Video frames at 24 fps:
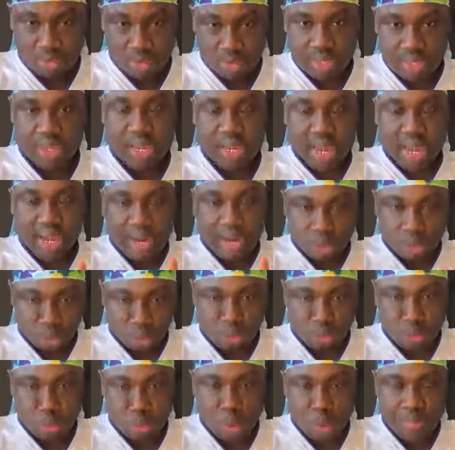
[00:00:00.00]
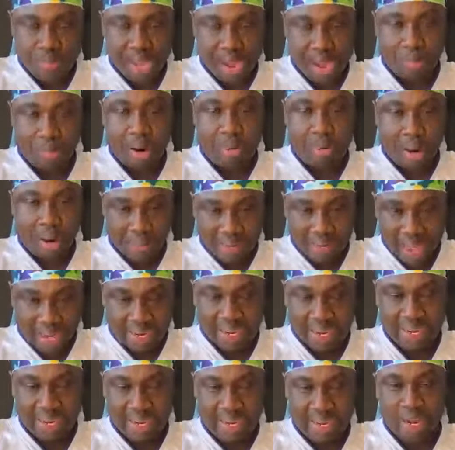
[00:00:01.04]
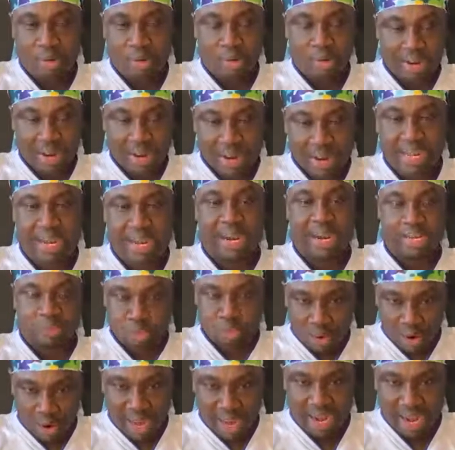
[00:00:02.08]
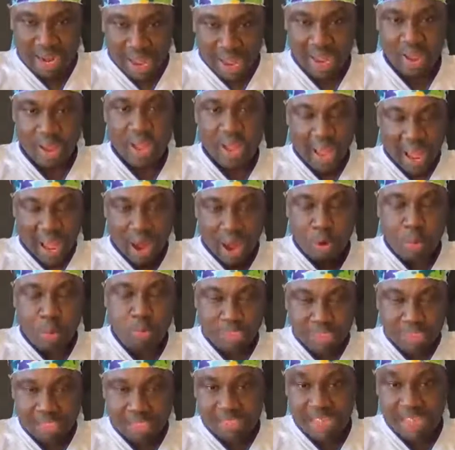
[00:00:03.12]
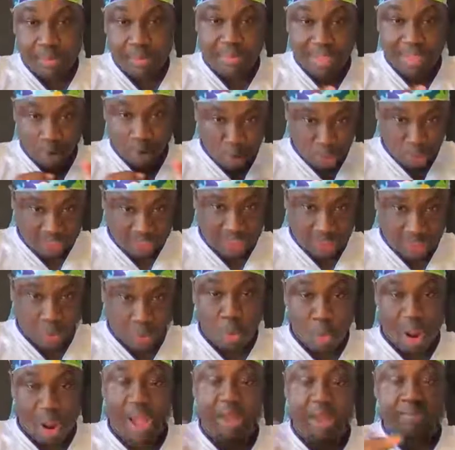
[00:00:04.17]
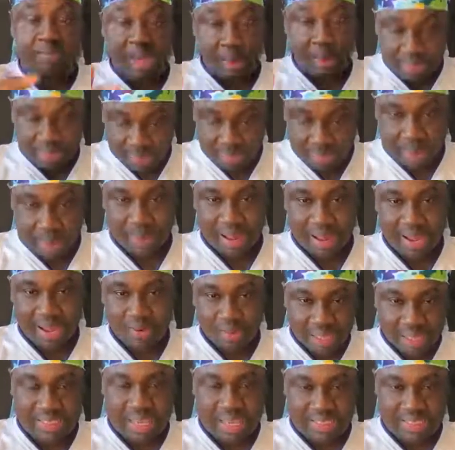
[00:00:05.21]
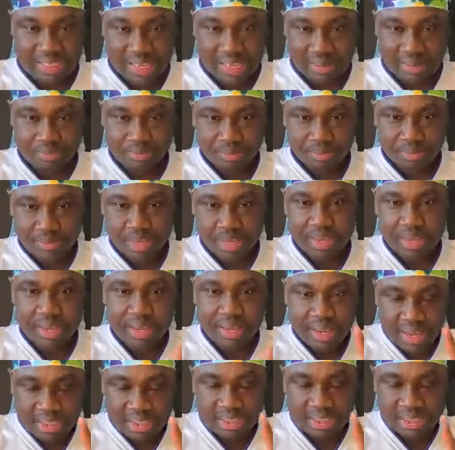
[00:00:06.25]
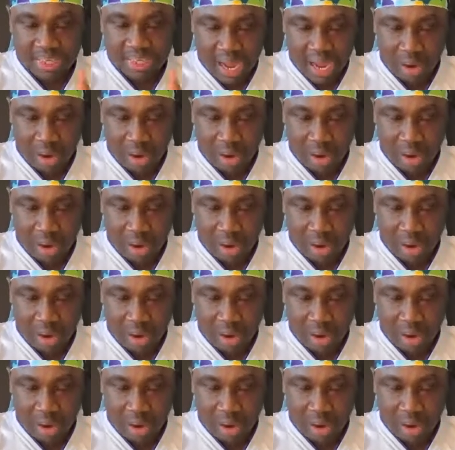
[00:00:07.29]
And the two will be a warrior and the other condemning and that's walking her. I don't know who did say be a moon tin. Mamma, what just yet? And see now,